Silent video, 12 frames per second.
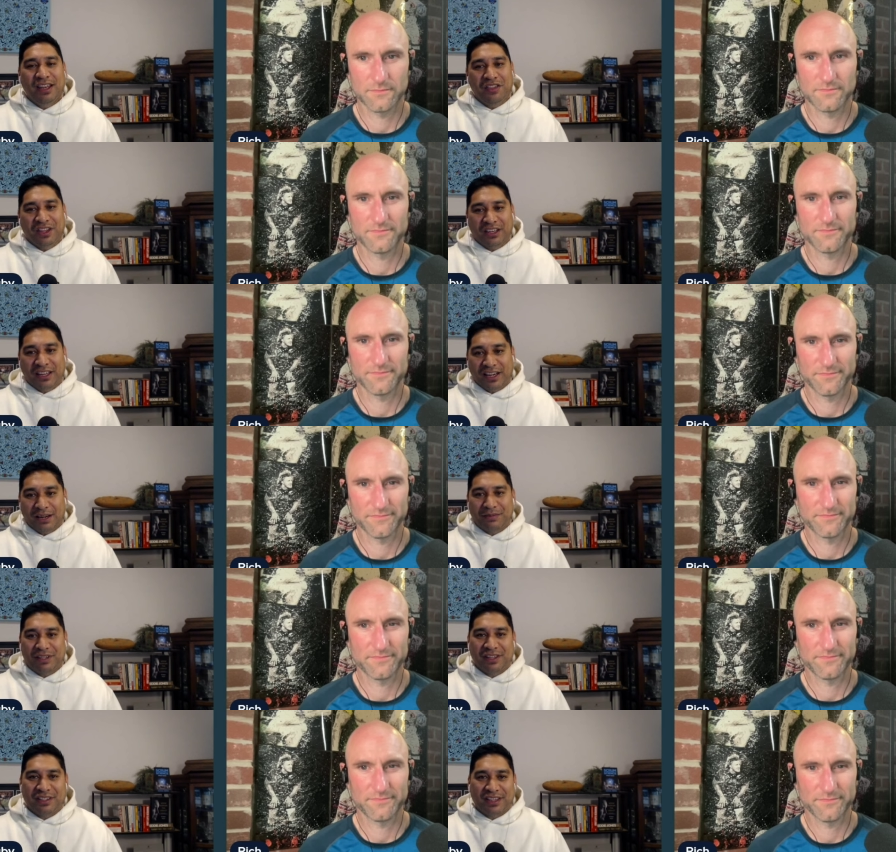Speaker 1: in the lead up
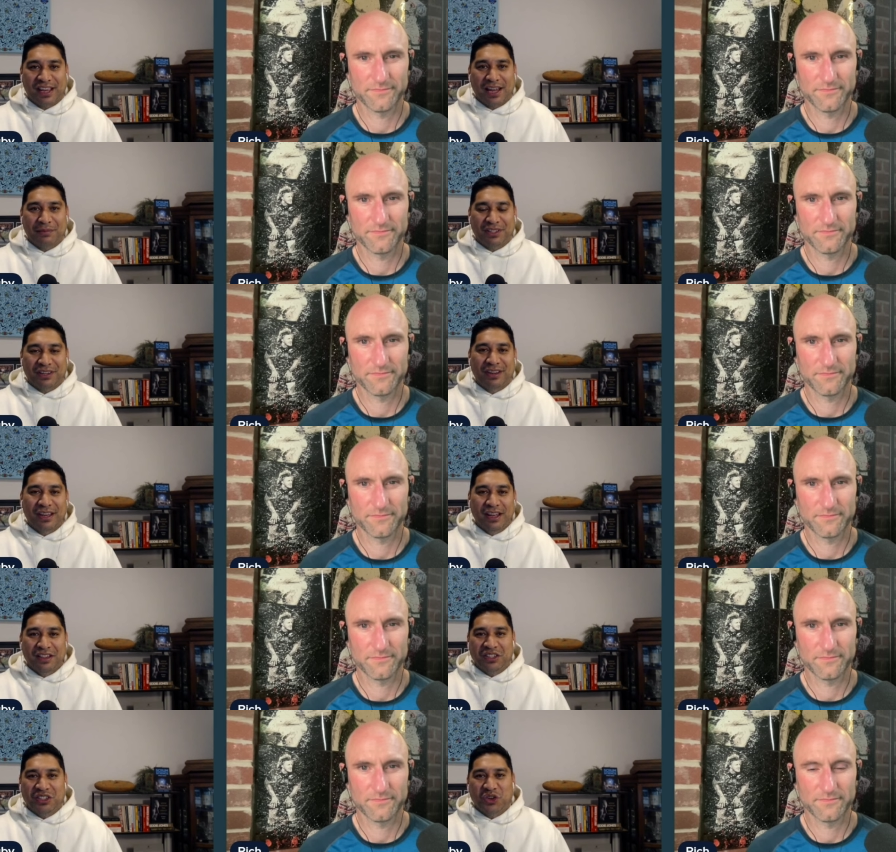to this game. So
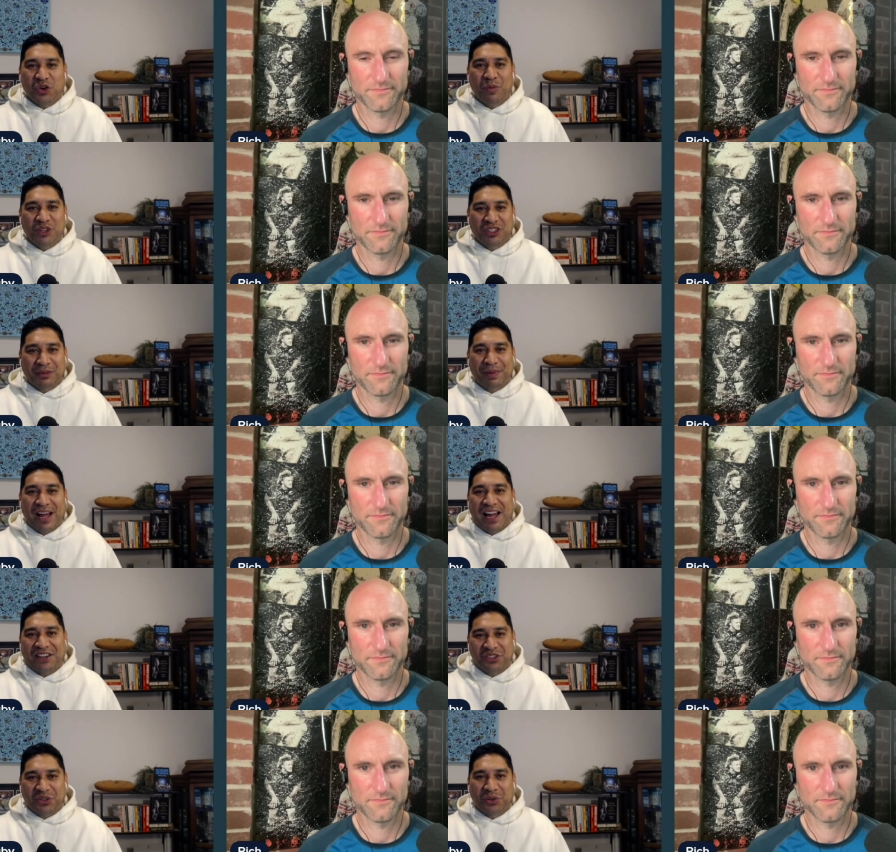this is almost a
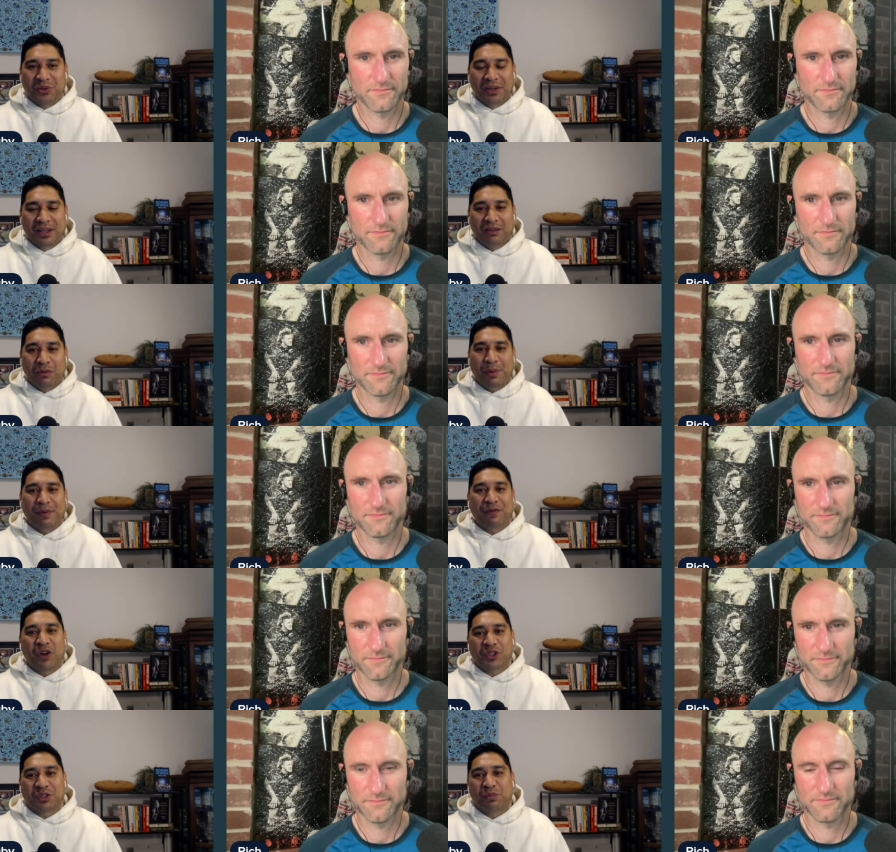part two where we
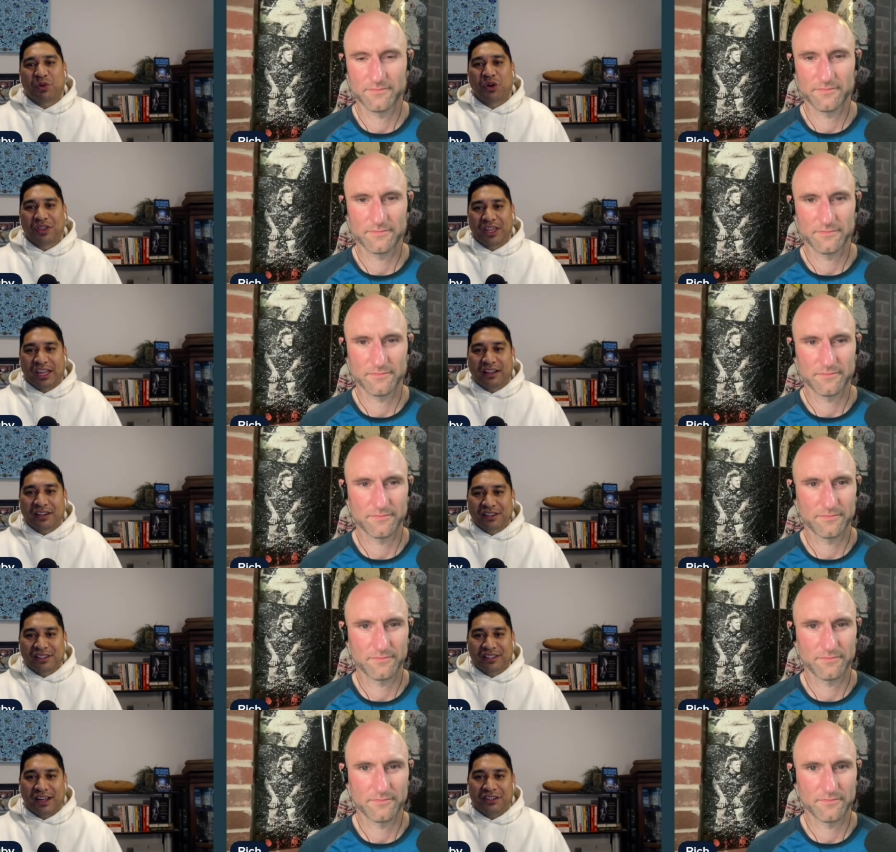focus more on the England
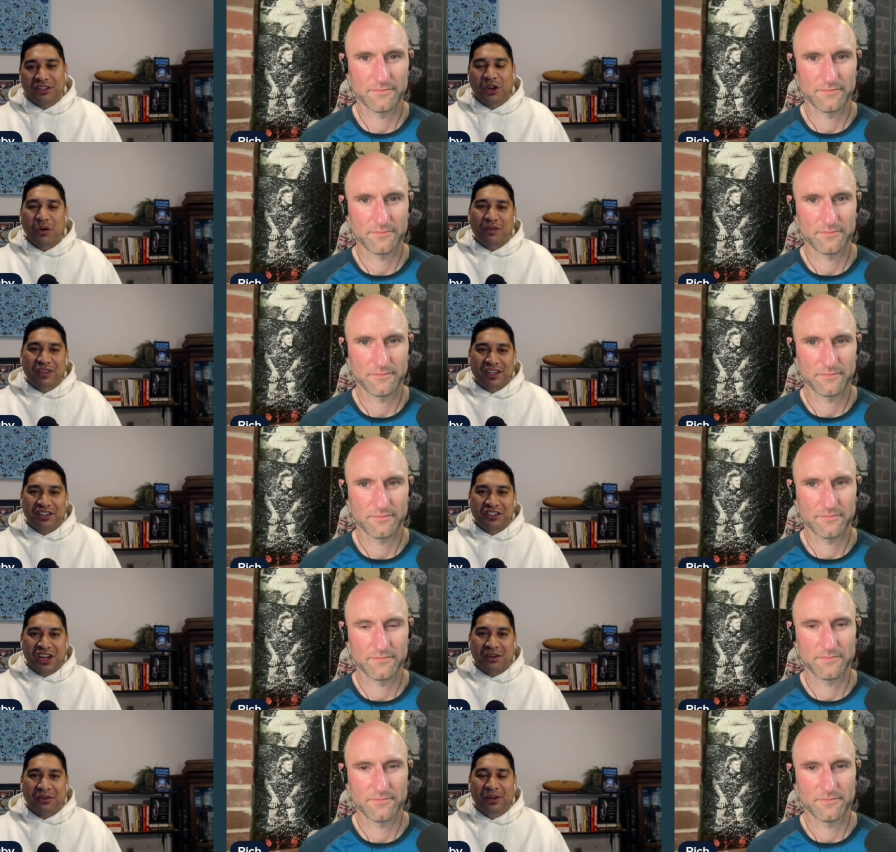side. So go over to his
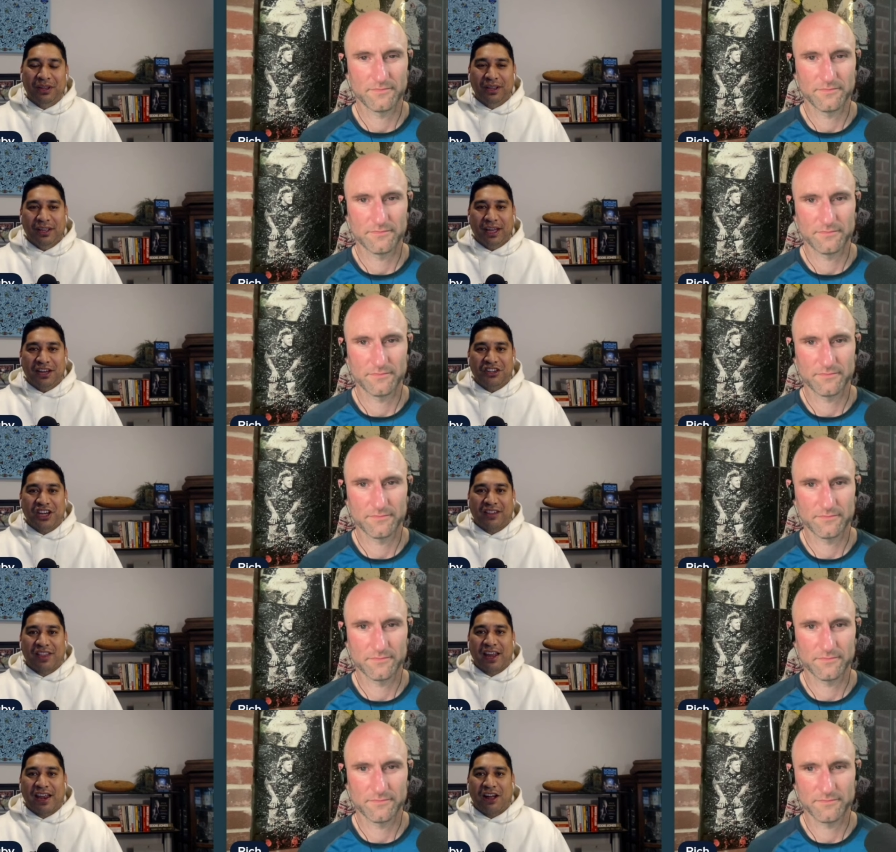channel and check
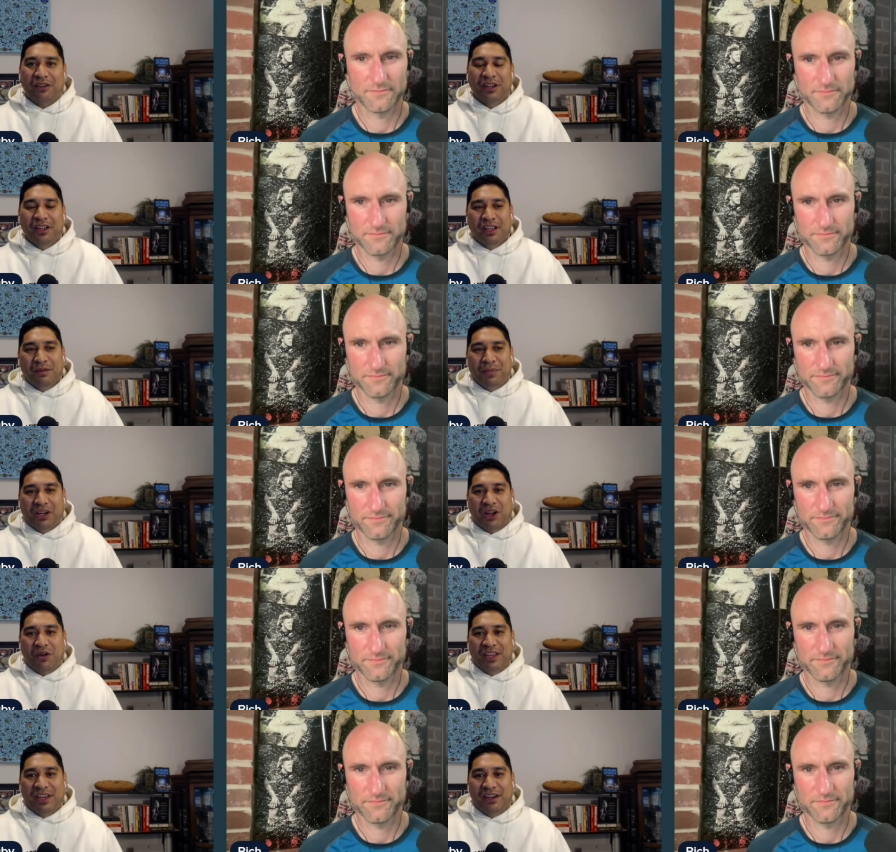that out. But go
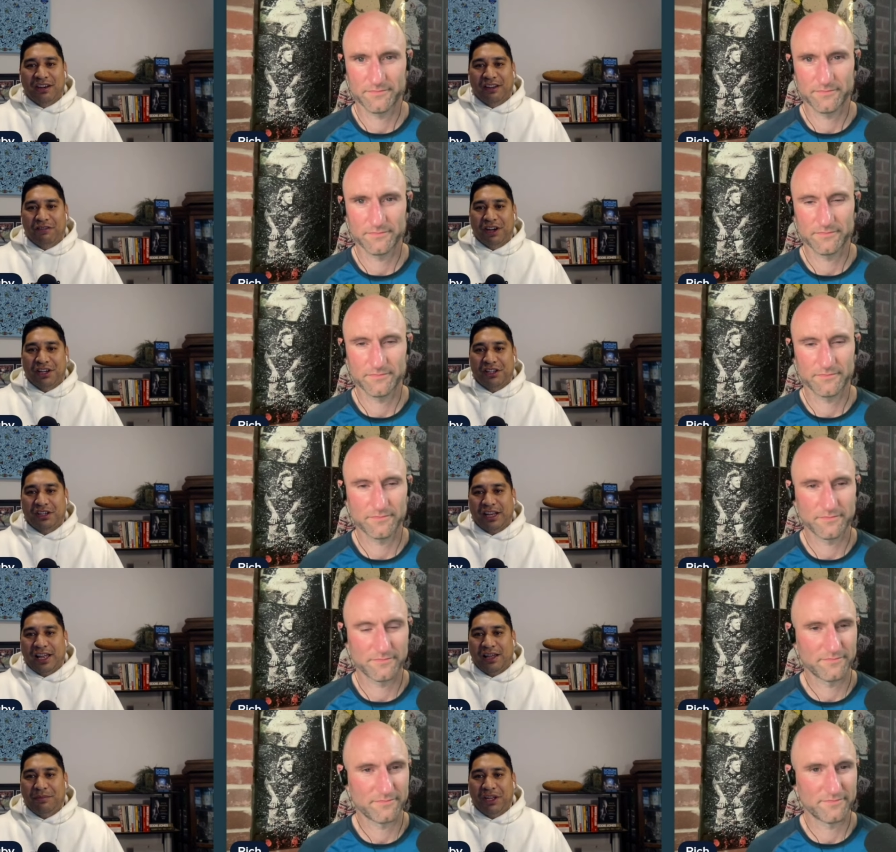on then, Rich.
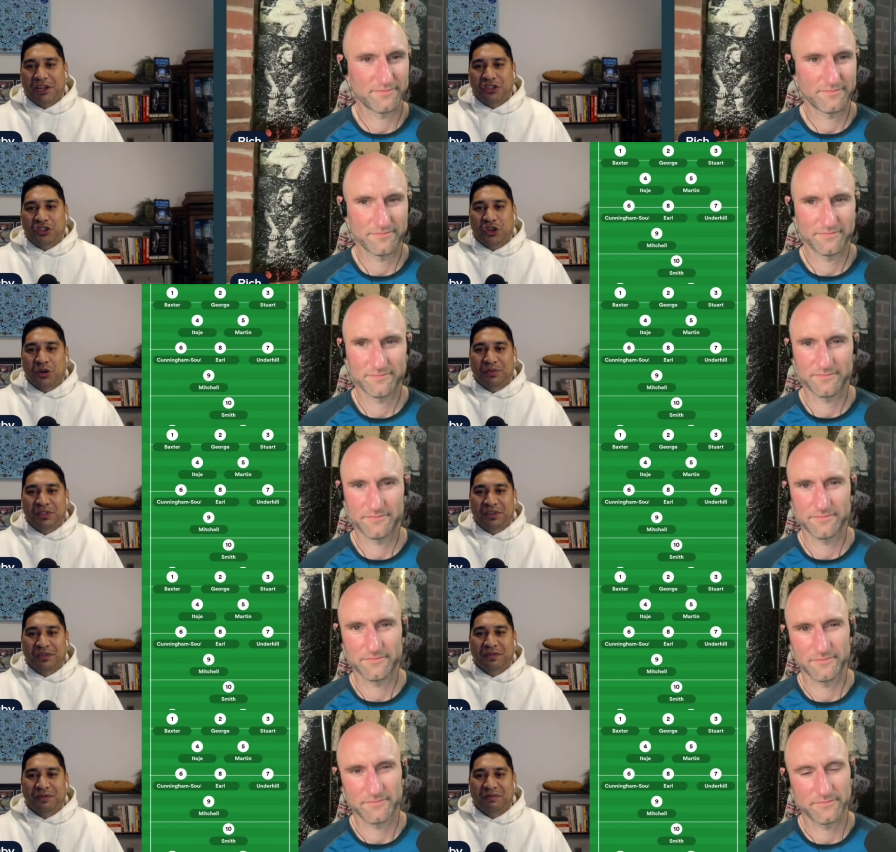Um, in terms
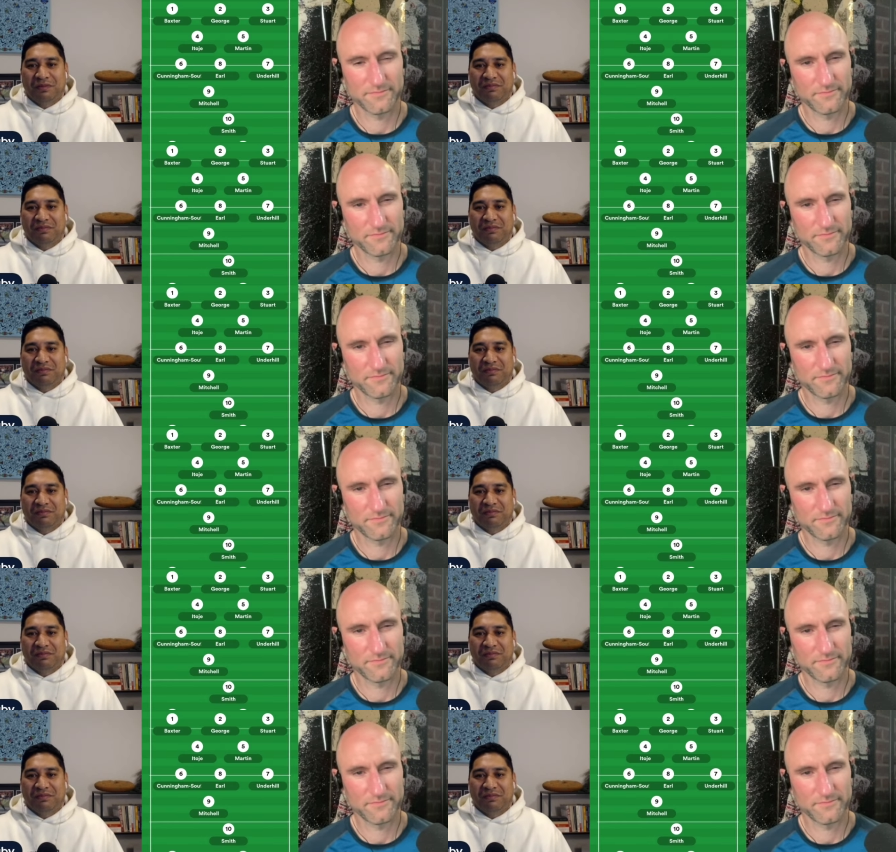of